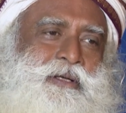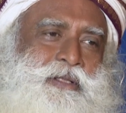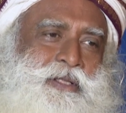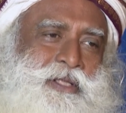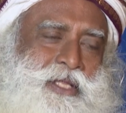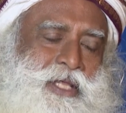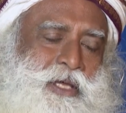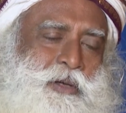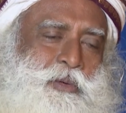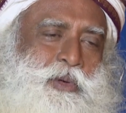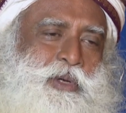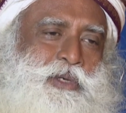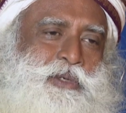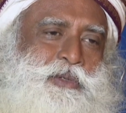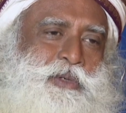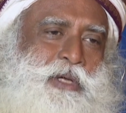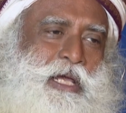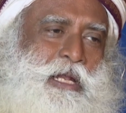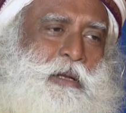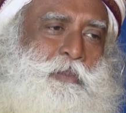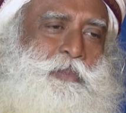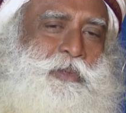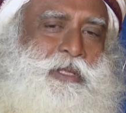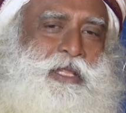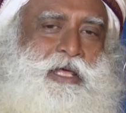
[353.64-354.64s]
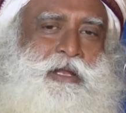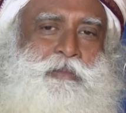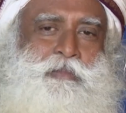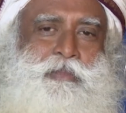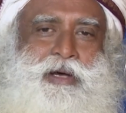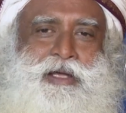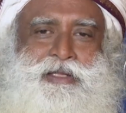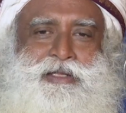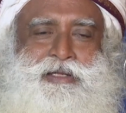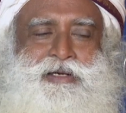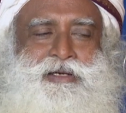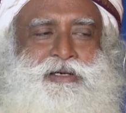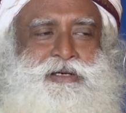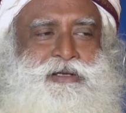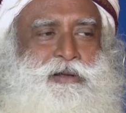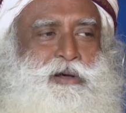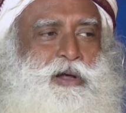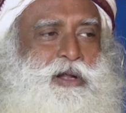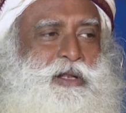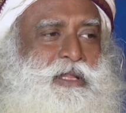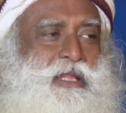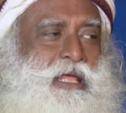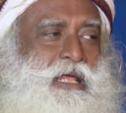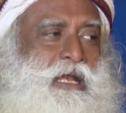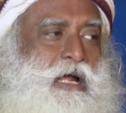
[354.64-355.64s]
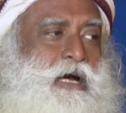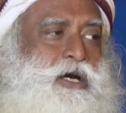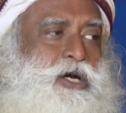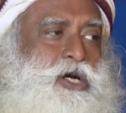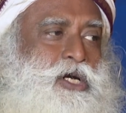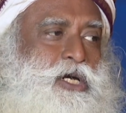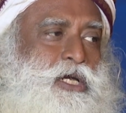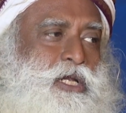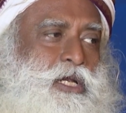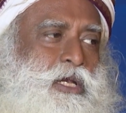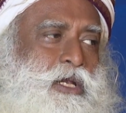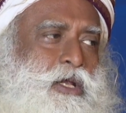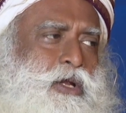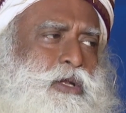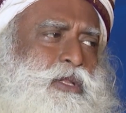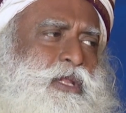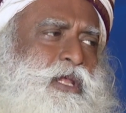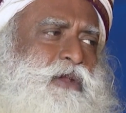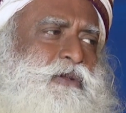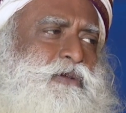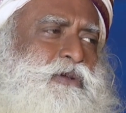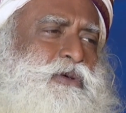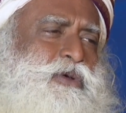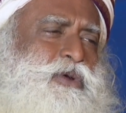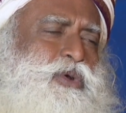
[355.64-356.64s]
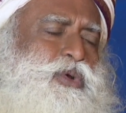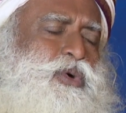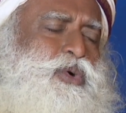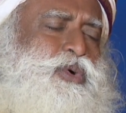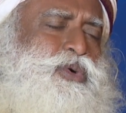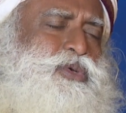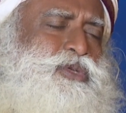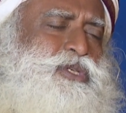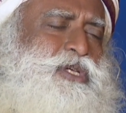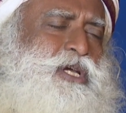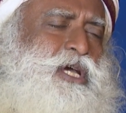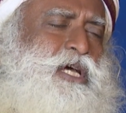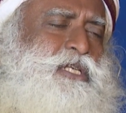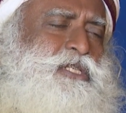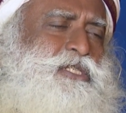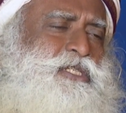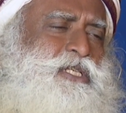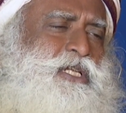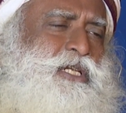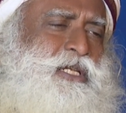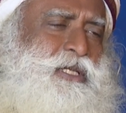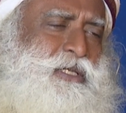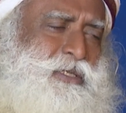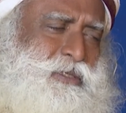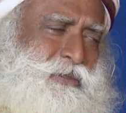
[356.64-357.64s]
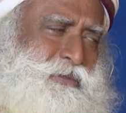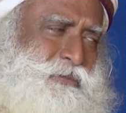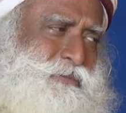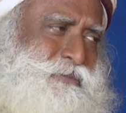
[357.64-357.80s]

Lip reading: they want to help their mother or their uncle or their close cousin,